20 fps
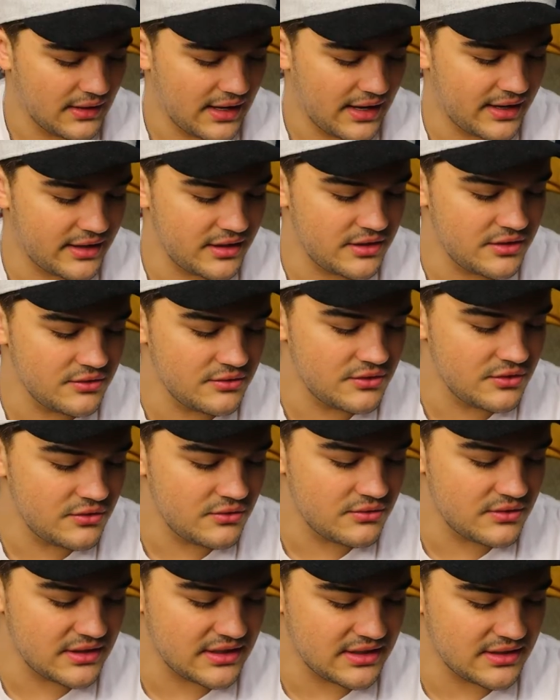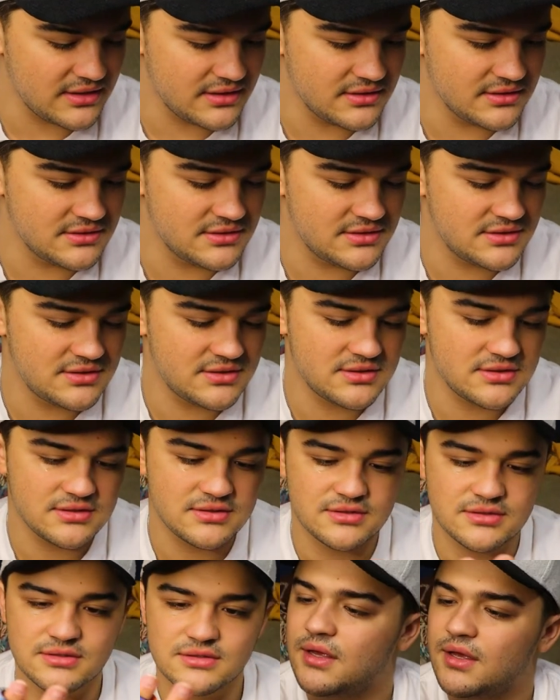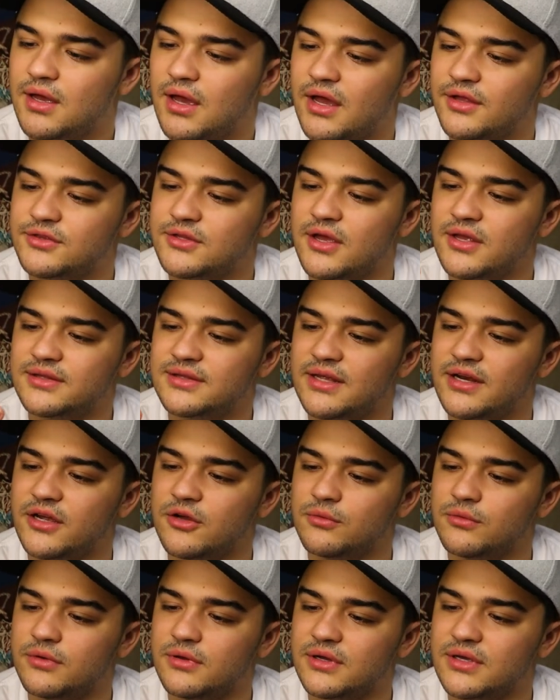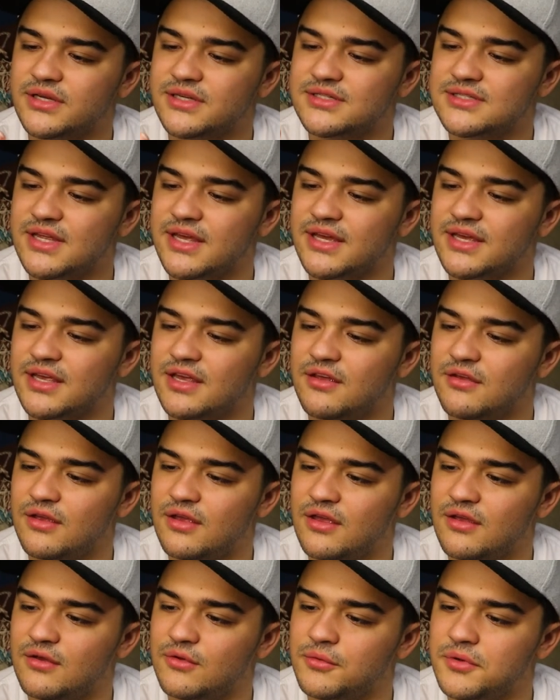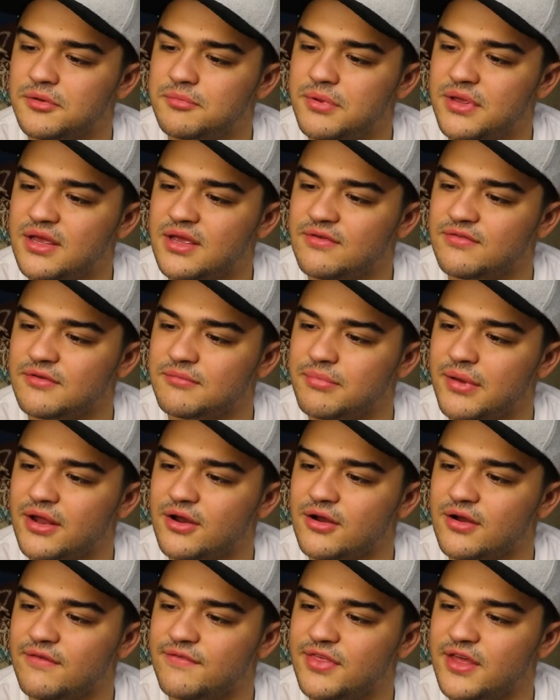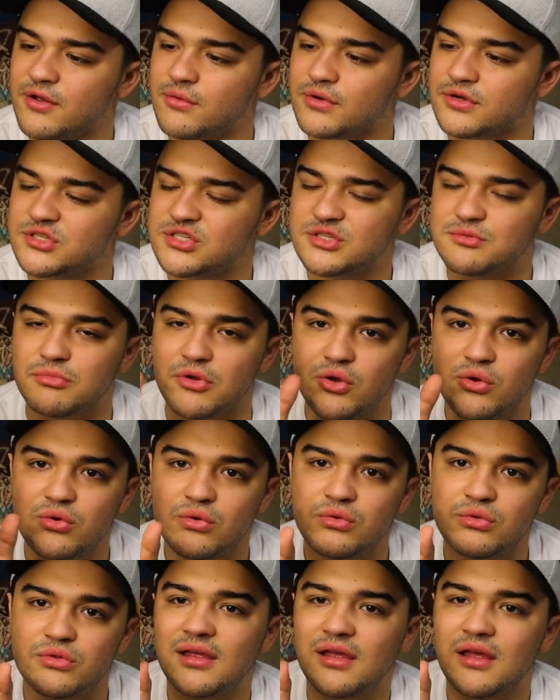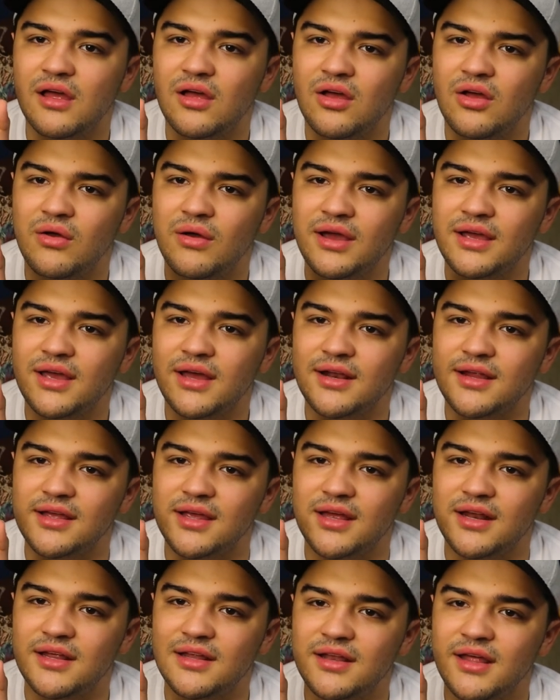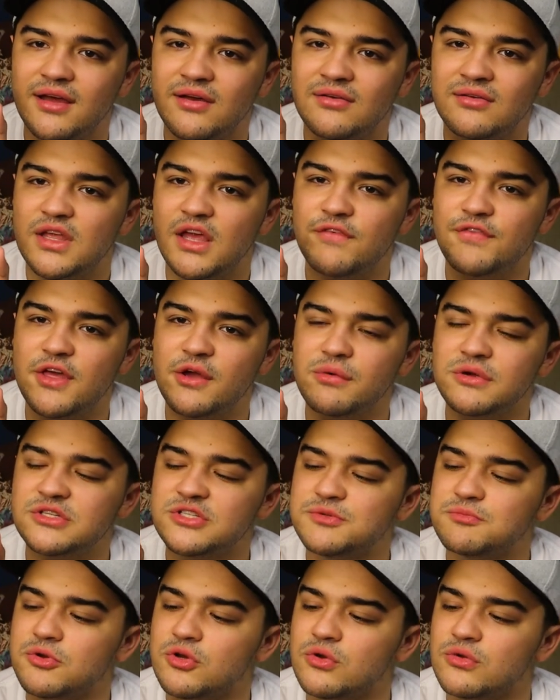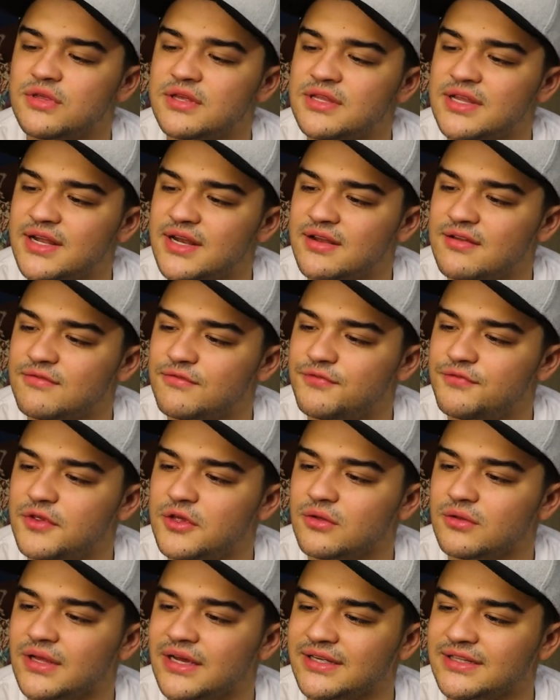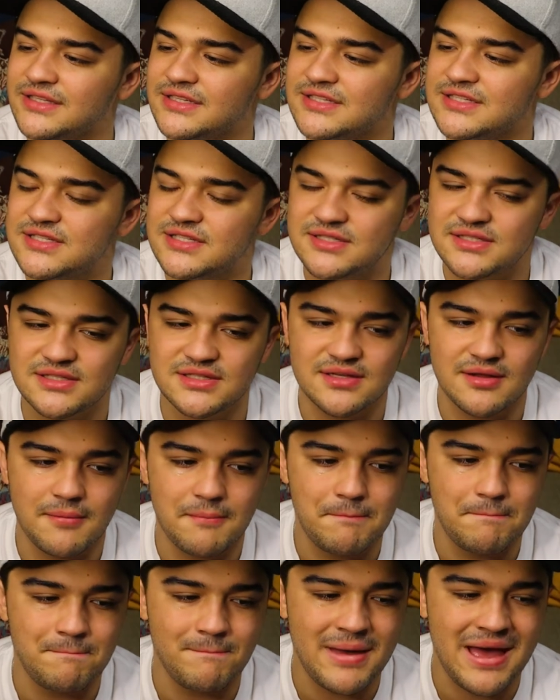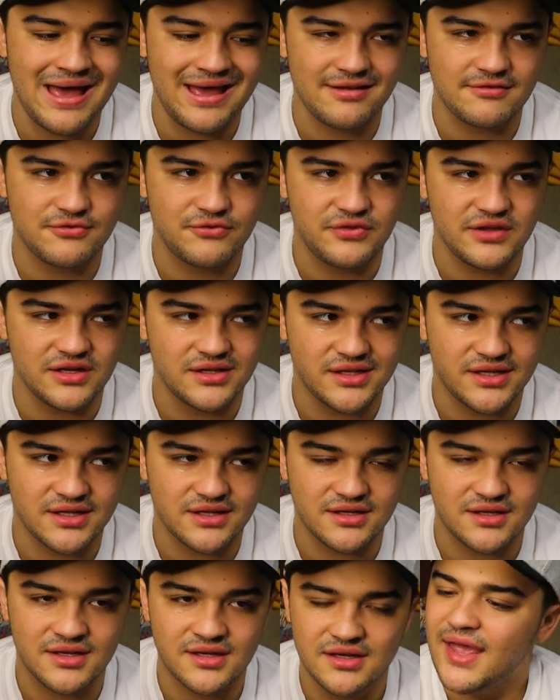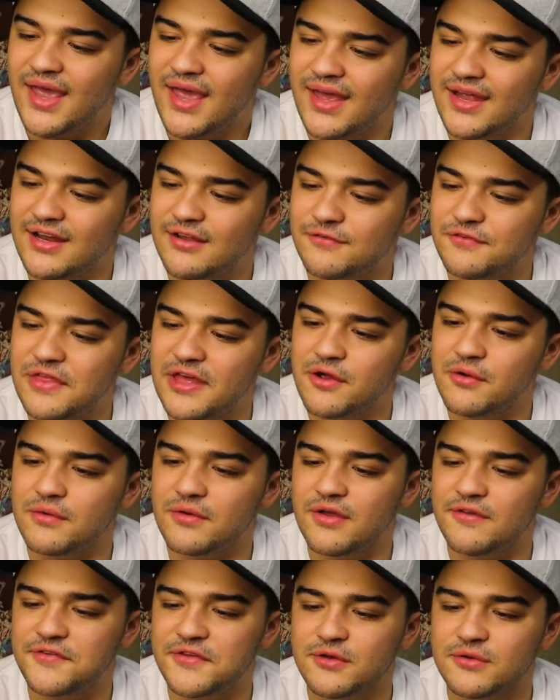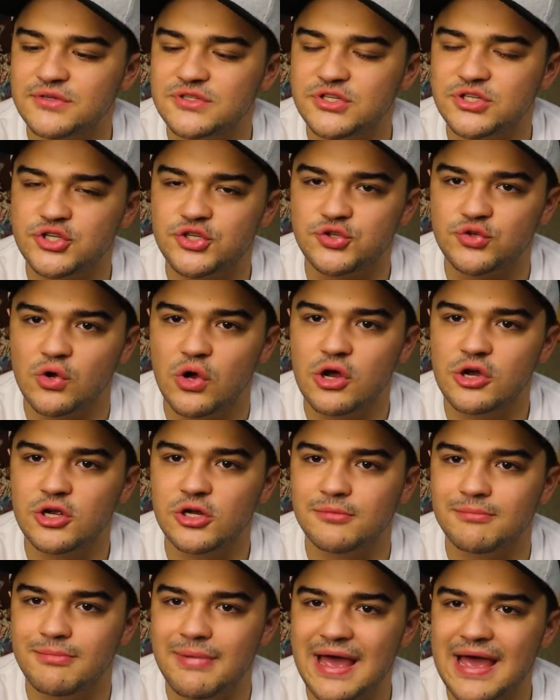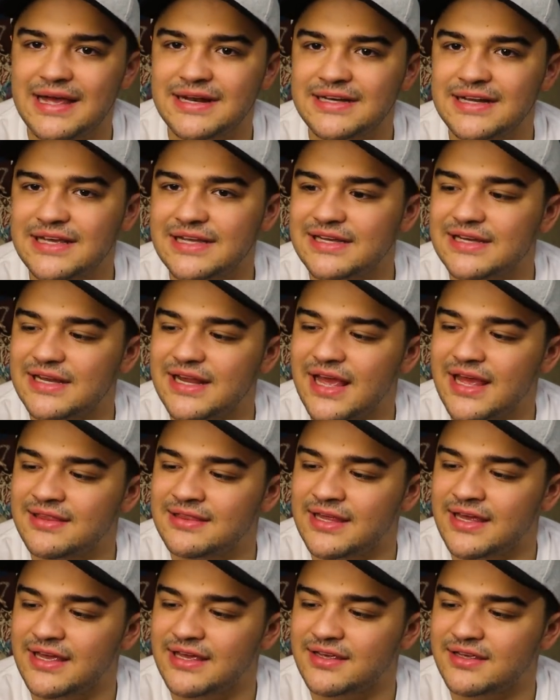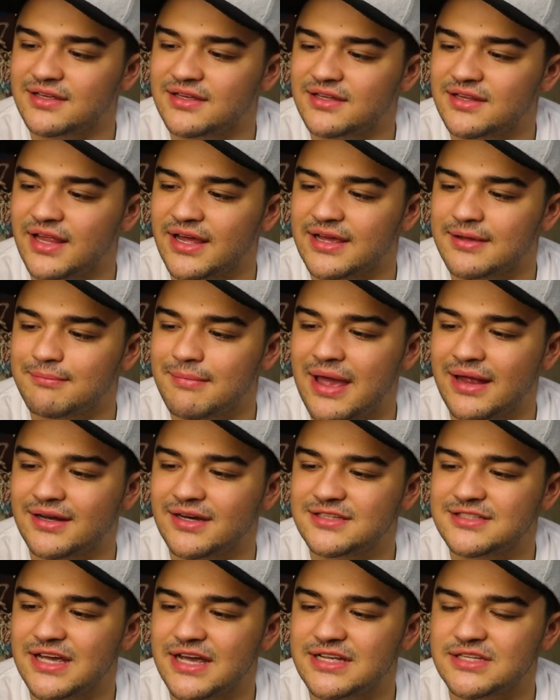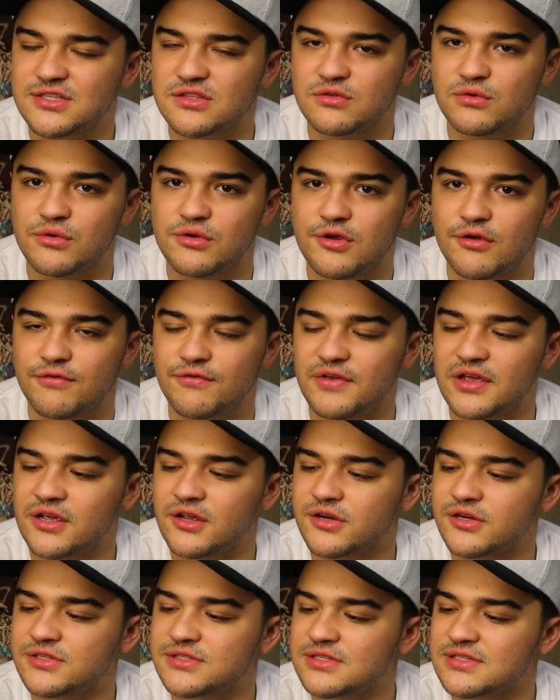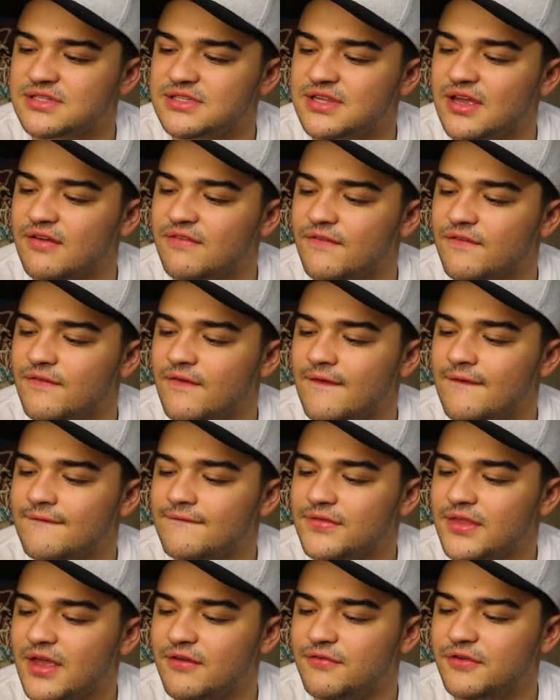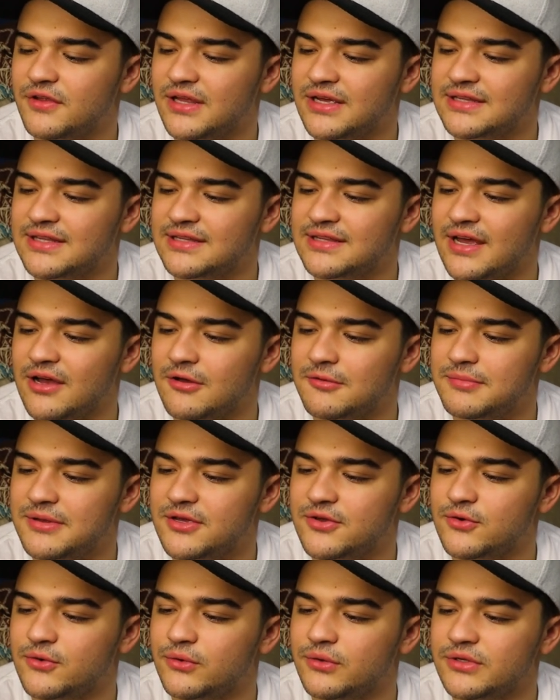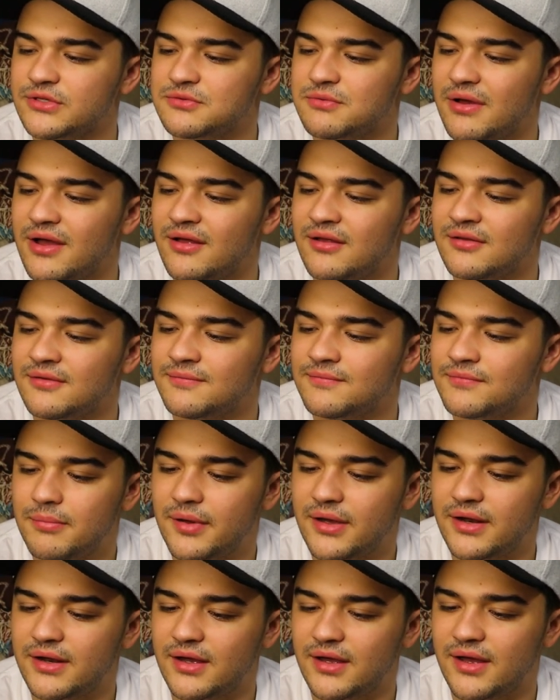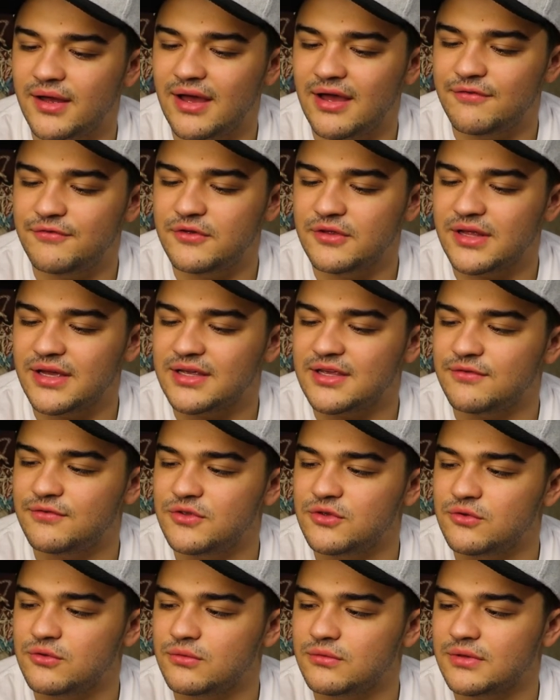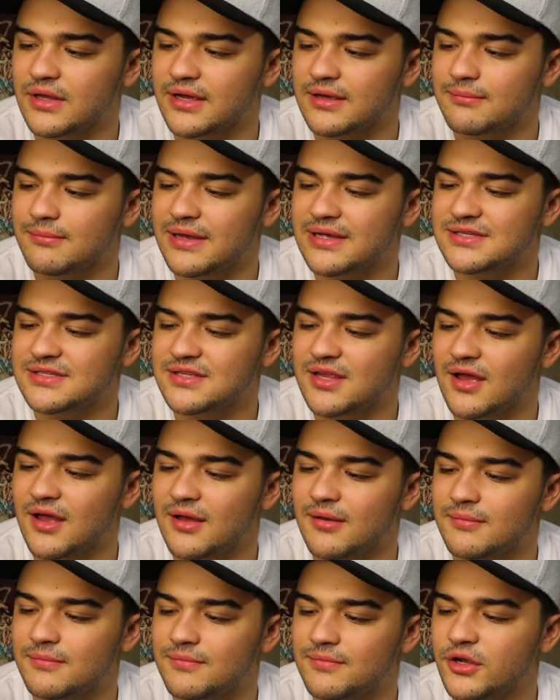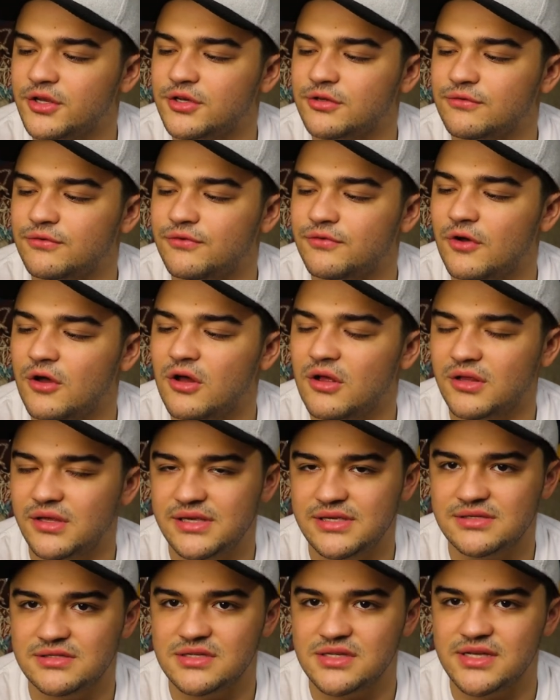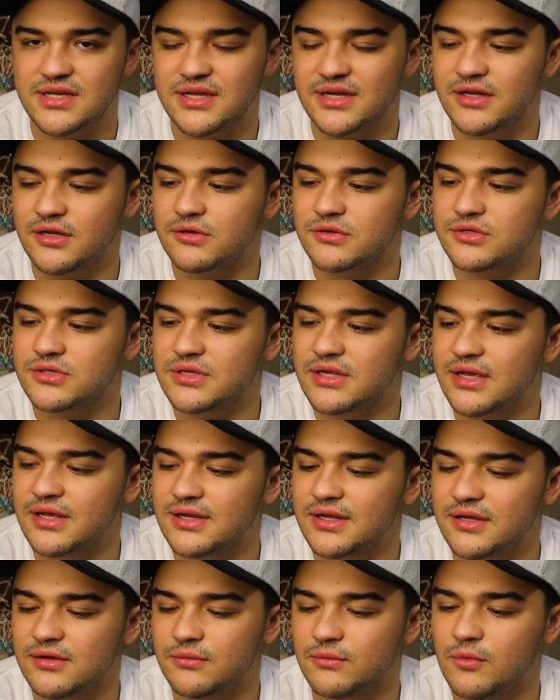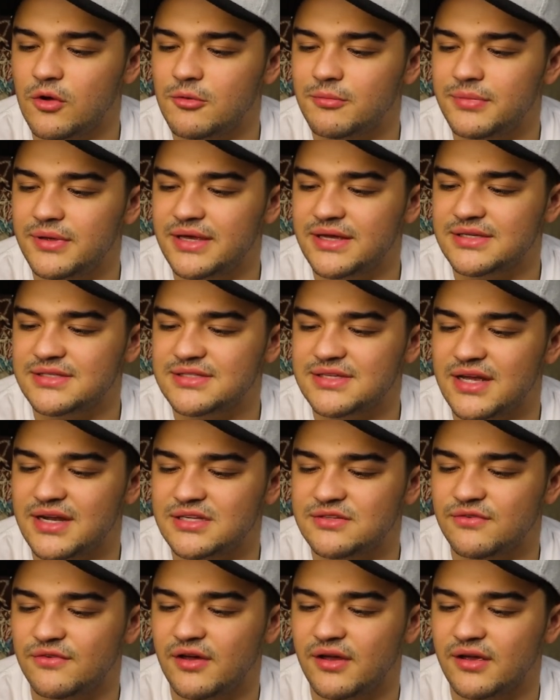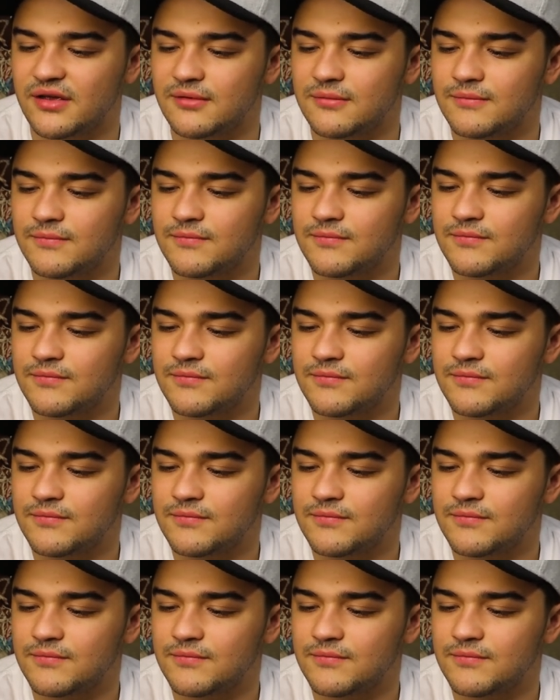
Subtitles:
How do you do these? I thought that it, cause like, it would be even better if they were smooth. Oh, I kinda get it now. If they were smooth and they didn't feel like this matte feeling, and if it was a stronger magnet and they like magnetized through your fingers and stuff, I feel like that would be cool as well, but I feel like if you like messed up, one could fall easily and it won't be as satisfying.